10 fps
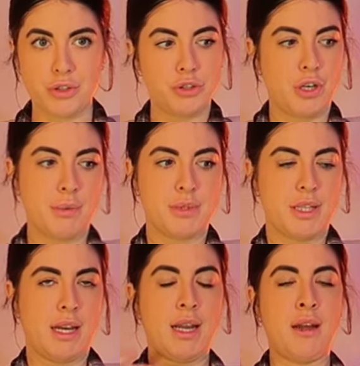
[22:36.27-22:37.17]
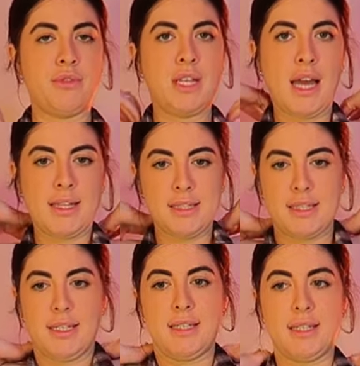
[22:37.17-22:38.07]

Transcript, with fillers: straps that I have tested.